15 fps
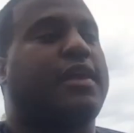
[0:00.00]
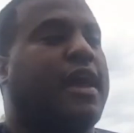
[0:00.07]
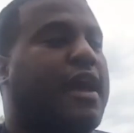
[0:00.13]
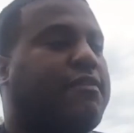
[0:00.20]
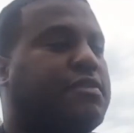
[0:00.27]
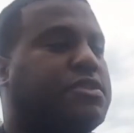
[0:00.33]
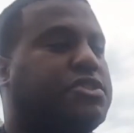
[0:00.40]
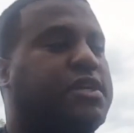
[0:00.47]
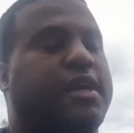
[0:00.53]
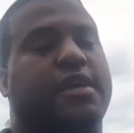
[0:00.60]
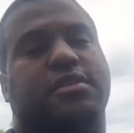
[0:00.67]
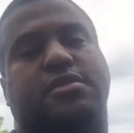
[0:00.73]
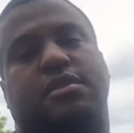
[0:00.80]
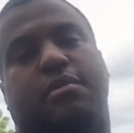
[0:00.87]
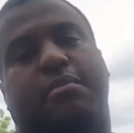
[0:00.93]
have a
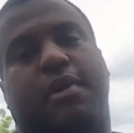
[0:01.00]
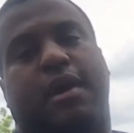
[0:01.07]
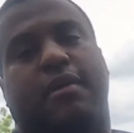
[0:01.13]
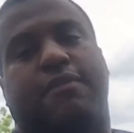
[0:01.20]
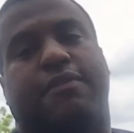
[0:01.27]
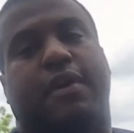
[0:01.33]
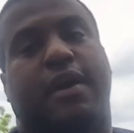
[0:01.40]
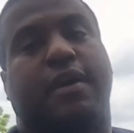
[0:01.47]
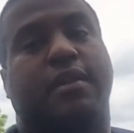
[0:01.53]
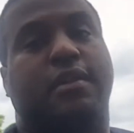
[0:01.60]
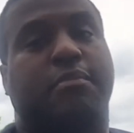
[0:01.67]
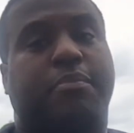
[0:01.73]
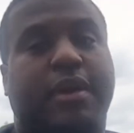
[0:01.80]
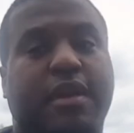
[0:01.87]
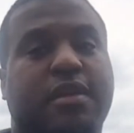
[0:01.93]
chance to modify it. And the
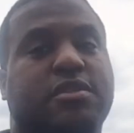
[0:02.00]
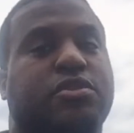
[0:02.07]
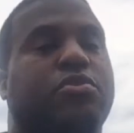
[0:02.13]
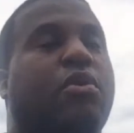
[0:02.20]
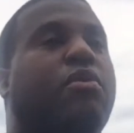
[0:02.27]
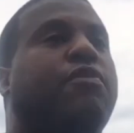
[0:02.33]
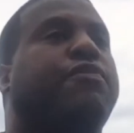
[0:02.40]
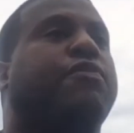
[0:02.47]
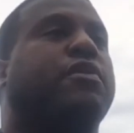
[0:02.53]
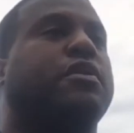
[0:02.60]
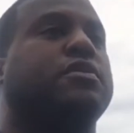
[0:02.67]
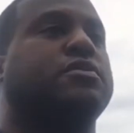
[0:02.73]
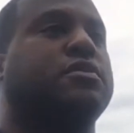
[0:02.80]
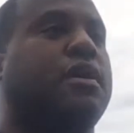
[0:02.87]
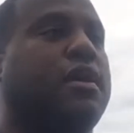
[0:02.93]
biggest goal
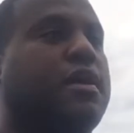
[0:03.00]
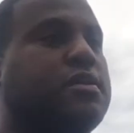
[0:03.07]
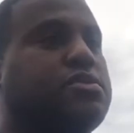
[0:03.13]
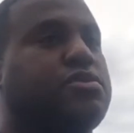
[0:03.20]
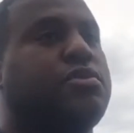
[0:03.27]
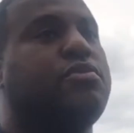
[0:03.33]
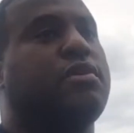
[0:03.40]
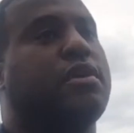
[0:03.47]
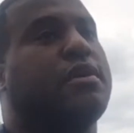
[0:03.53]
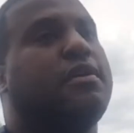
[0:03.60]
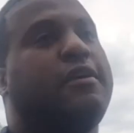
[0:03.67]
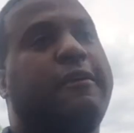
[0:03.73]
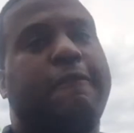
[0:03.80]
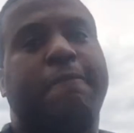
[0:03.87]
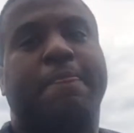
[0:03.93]
for a tuner
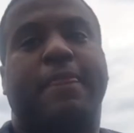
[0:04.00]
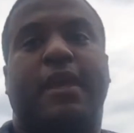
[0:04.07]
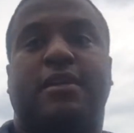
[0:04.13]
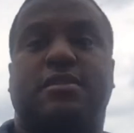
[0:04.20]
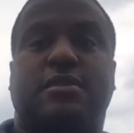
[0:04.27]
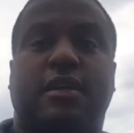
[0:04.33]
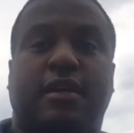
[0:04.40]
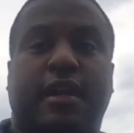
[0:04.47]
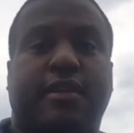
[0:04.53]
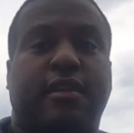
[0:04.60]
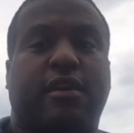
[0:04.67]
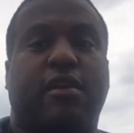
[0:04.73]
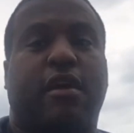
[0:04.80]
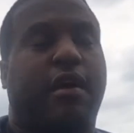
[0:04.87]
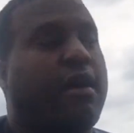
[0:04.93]
is to get the
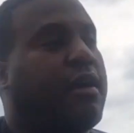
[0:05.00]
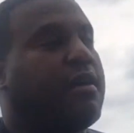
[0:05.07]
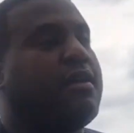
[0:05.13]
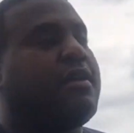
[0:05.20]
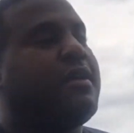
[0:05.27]
car